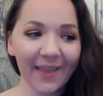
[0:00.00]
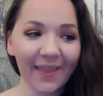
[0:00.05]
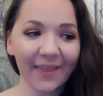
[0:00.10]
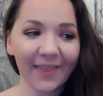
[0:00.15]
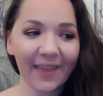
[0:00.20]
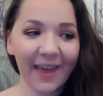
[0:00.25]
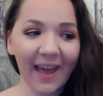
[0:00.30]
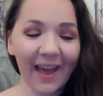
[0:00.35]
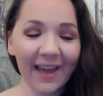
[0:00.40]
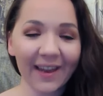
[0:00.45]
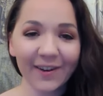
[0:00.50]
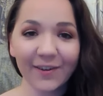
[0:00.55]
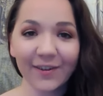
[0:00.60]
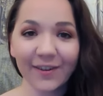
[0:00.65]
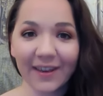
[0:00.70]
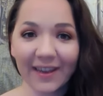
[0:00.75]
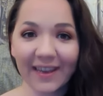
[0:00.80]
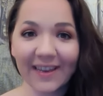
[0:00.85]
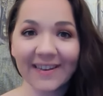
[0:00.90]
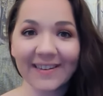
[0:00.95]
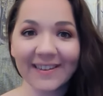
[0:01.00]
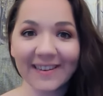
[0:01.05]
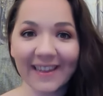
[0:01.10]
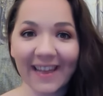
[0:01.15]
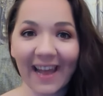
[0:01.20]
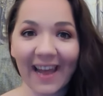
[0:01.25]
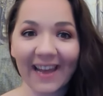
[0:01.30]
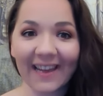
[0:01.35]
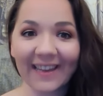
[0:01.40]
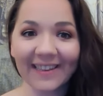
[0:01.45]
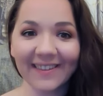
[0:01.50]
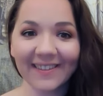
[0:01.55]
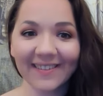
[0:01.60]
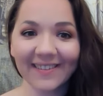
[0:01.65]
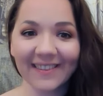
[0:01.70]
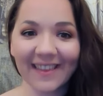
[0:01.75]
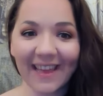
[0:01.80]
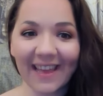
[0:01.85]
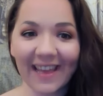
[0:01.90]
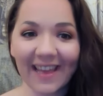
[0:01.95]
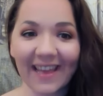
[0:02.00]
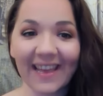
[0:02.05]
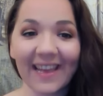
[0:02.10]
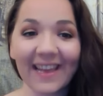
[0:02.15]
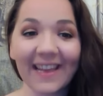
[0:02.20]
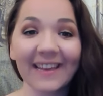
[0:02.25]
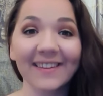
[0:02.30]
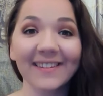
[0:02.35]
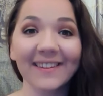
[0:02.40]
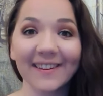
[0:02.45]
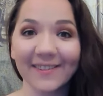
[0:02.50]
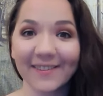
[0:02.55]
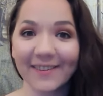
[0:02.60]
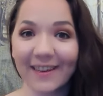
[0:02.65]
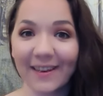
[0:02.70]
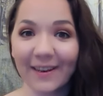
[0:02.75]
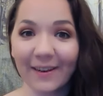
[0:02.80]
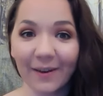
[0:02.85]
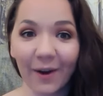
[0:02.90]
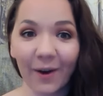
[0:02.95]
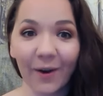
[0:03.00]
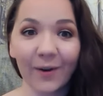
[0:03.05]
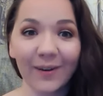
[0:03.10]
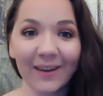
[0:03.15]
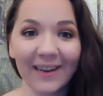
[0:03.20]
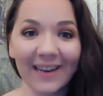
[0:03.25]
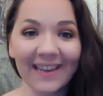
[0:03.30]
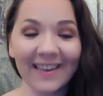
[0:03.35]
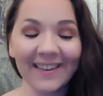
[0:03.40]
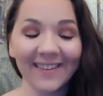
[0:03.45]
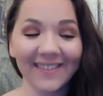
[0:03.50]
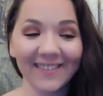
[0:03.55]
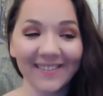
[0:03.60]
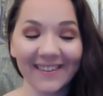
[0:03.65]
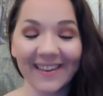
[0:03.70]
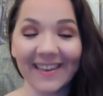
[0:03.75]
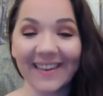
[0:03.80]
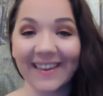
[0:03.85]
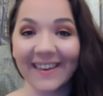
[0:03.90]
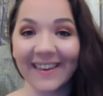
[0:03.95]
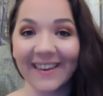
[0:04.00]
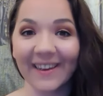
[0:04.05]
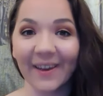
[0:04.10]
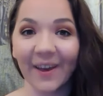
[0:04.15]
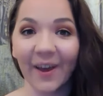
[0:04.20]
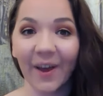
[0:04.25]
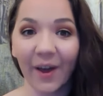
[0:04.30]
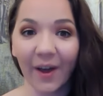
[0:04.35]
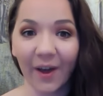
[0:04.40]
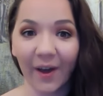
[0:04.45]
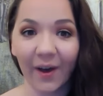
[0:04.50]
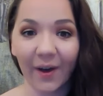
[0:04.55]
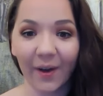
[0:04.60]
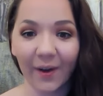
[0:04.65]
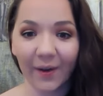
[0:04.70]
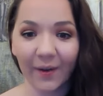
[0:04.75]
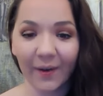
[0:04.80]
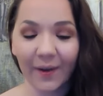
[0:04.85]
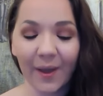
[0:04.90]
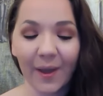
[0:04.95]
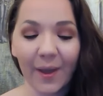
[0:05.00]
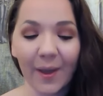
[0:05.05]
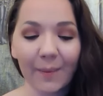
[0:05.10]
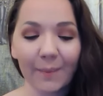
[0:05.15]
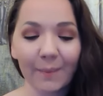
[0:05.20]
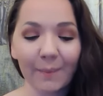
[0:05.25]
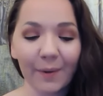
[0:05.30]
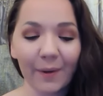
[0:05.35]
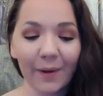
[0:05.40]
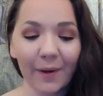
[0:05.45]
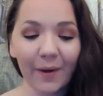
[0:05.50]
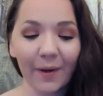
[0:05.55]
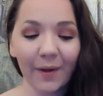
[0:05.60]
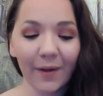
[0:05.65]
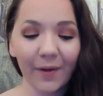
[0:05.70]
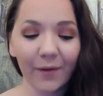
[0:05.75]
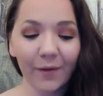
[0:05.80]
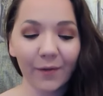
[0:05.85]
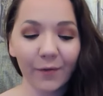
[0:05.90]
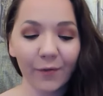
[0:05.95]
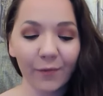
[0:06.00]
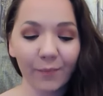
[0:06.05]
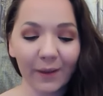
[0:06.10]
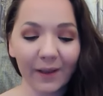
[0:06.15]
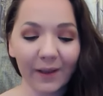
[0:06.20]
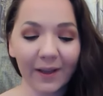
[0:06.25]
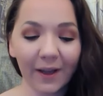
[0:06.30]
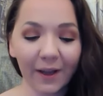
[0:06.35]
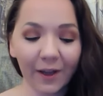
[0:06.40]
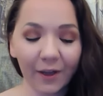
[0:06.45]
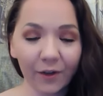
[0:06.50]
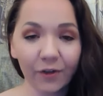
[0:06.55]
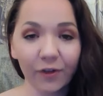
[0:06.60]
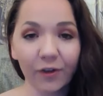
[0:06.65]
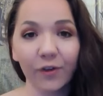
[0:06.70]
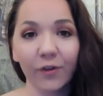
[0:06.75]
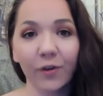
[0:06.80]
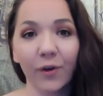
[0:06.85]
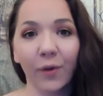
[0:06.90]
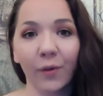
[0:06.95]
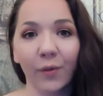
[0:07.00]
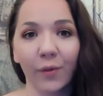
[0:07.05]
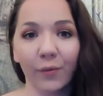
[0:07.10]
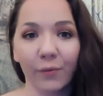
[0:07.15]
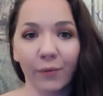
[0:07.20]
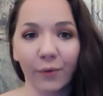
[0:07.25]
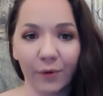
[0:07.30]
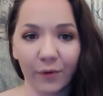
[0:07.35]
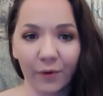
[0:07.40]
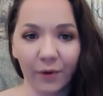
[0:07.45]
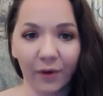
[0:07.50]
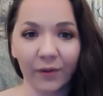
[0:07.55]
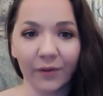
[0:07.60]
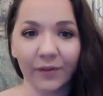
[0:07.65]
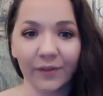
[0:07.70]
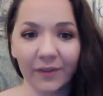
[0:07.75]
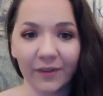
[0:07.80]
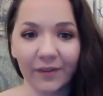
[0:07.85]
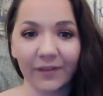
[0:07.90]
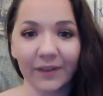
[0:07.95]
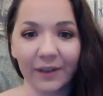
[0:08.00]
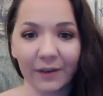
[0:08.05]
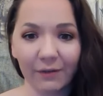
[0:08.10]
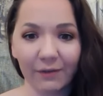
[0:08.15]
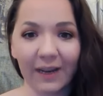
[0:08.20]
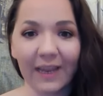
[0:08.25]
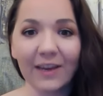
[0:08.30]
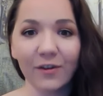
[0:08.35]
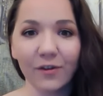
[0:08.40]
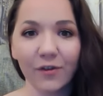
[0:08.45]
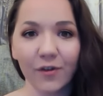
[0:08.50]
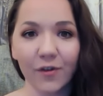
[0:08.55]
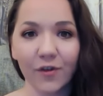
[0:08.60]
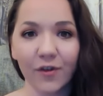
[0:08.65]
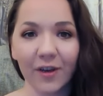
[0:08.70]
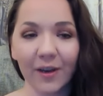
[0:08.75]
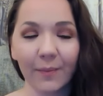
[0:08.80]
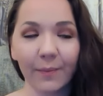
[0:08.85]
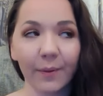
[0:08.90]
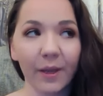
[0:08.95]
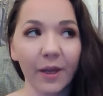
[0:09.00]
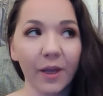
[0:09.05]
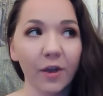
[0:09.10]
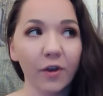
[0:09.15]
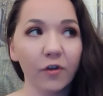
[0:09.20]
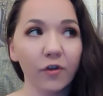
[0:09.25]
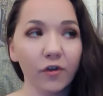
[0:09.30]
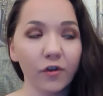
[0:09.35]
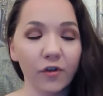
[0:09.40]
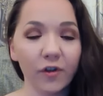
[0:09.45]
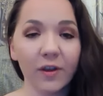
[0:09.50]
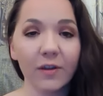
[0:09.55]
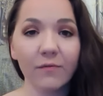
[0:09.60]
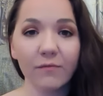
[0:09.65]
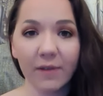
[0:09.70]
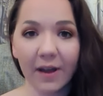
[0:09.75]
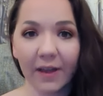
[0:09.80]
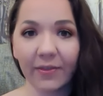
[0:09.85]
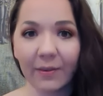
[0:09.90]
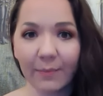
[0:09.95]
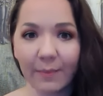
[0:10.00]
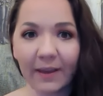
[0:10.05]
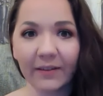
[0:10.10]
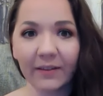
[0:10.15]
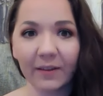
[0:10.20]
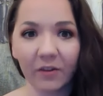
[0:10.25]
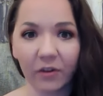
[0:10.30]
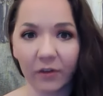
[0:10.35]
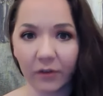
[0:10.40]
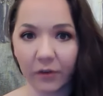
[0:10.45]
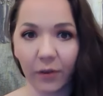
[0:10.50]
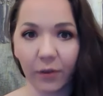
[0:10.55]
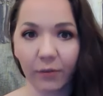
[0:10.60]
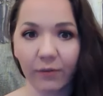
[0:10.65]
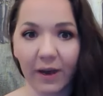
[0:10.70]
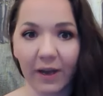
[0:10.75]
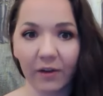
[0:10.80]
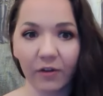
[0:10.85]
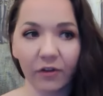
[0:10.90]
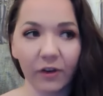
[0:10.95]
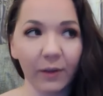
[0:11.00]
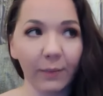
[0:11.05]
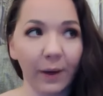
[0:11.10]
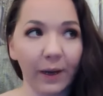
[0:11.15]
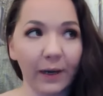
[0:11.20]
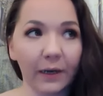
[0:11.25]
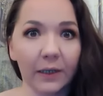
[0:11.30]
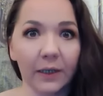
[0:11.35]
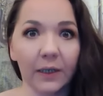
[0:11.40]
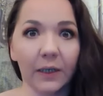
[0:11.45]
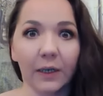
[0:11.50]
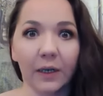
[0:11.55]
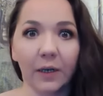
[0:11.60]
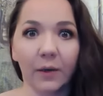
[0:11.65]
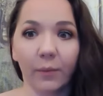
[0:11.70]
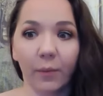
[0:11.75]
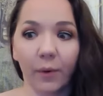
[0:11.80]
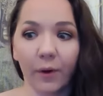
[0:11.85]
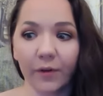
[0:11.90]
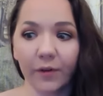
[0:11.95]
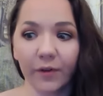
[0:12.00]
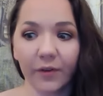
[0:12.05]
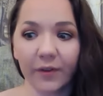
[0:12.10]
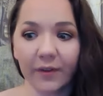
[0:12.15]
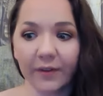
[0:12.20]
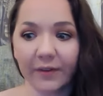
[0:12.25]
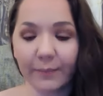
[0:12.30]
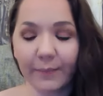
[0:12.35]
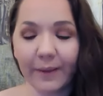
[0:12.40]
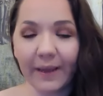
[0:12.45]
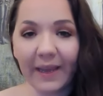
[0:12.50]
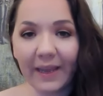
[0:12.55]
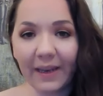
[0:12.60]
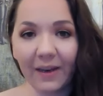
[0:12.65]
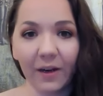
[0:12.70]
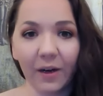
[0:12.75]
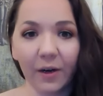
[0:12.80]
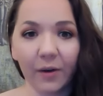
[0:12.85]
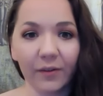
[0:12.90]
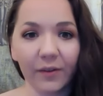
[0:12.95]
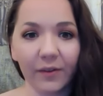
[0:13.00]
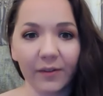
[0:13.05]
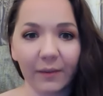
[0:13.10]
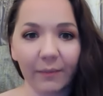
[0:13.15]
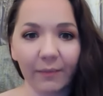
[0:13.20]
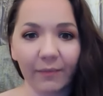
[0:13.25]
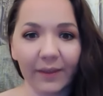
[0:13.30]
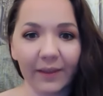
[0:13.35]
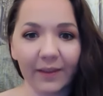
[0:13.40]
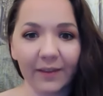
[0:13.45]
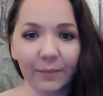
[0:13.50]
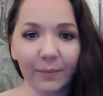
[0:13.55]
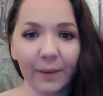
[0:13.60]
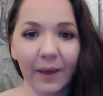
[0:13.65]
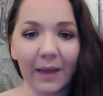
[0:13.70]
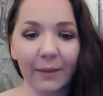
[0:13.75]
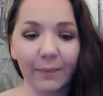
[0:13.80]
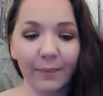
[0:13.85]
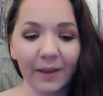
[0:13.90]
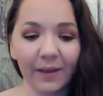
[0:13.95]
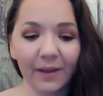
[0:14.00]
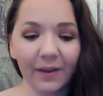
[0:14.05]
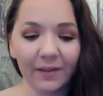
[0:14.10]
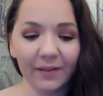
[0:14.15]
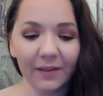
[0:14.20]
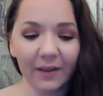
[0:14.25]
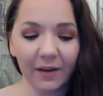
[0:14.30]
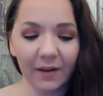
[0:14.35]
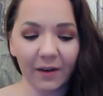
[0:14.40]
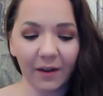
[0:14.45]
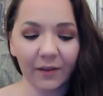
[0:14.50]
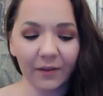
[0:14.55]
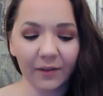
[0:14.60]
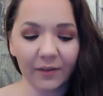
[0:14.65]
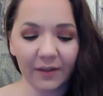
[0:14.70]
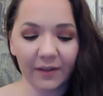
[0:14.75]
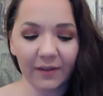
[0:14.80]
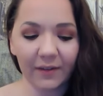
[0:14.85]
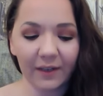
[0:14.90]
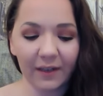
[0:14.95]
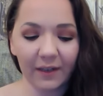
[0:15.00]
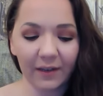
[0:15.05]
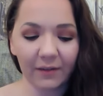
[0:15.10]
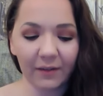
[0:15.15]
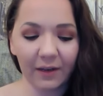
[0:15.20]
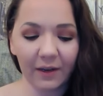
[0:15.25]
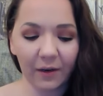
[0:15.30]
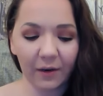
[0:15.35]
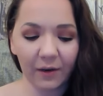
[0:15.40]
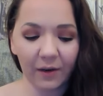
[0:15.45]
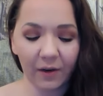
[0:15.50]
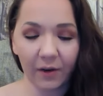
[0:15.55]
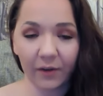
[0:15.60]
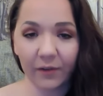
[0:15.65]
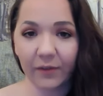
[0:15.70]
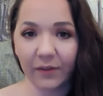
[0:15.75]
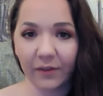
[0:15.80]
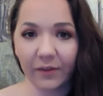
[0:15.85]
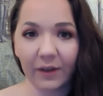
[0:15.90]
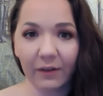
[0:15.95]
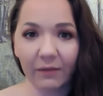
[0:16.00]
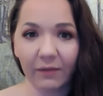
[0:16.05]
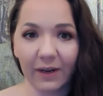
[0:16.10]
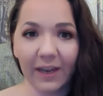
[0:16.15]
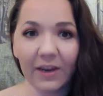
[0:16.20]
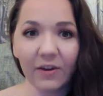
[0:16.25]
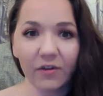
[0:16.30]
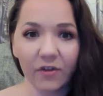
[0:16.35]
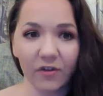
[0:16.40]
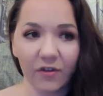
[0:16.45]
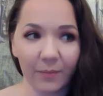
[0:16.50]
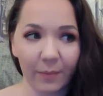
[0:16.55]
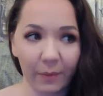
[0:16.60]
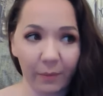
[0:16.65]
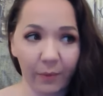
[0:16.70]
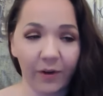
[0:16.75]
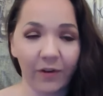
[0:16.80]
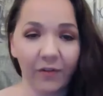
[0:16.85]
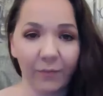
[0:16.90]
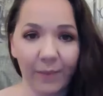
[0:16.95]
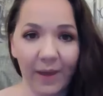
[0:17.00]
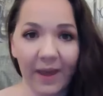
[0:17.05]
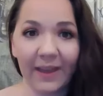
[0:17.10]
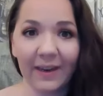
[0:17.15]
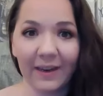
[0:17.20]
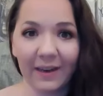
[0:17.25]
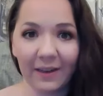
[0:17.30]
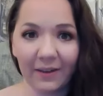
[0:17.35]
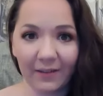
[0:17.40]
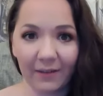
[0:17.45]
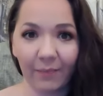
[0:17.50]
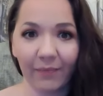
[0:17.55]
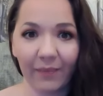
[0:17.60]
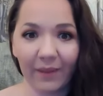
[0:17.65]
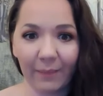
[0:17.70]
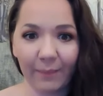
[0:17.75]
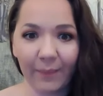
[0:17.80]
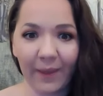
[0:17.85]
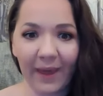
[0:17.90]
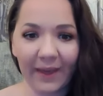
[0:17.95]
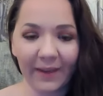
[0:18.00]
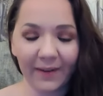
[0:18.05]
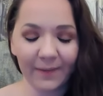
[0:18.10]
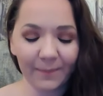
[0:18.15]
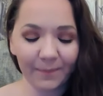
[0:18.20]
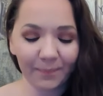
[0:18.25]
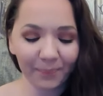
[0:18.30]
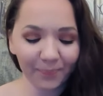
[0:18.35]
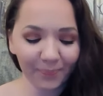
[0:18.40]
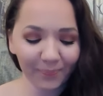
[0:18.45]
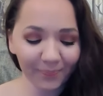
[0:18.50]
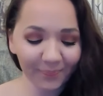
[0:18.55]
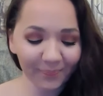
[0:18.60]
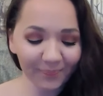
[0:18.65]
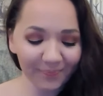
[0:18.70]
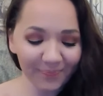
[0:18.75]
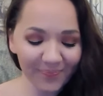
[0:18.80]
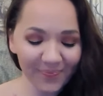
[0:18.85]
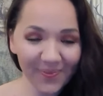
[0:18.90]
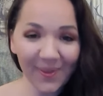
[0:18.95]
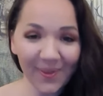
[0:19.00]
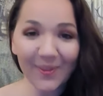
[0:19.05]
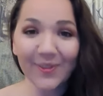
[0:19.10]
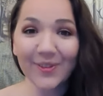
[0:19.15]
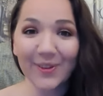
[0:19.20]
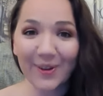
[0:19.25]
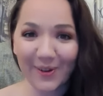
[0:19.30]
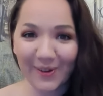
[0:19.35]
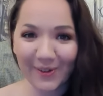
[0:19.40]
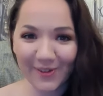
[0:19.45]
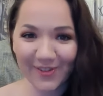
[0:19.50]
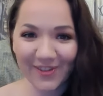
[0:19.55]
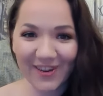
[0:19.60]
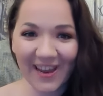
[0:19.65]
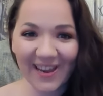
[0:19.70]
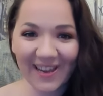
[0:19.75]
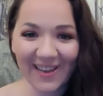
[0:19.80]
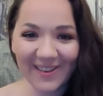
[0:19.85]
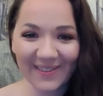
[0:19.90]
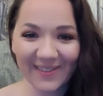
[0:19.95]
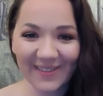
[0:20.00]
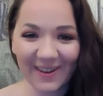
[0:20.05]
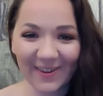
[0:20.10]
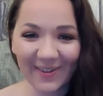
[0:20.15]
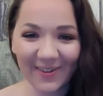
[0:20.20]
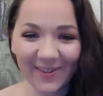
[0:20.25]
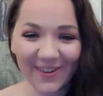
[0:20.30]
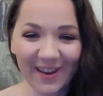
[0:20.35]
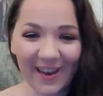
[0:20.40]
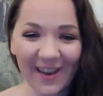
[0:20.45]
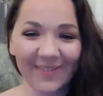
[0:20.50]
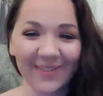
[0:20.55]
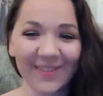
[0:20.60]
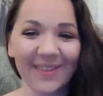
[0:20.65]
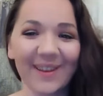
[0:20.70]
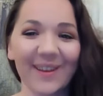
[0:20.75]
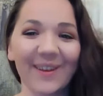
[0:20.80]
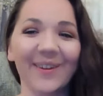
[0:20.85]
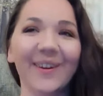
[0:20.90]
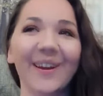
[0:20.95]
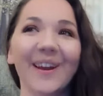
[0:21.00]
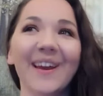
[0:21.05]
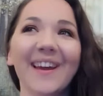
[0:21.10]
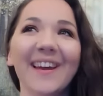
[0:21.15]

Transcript: that actually indicates that he is actually only seeing her. But because she'd gone through a narcissistic relationship, she read the message as a threat. She went, oh, what does this mean? Is this something that's bad? Because in a narcissistic relationship, it would have meant something bad. So I'll share with you,